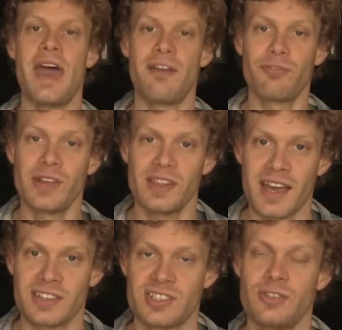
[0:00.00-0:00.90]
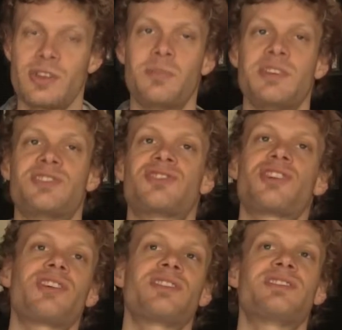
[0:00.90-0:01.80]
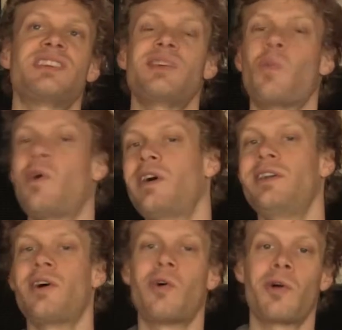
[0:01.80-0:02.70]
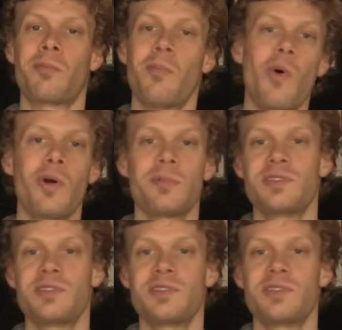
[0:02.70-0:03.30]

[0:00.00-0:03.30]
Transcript: Every election, you can be sure to see one or more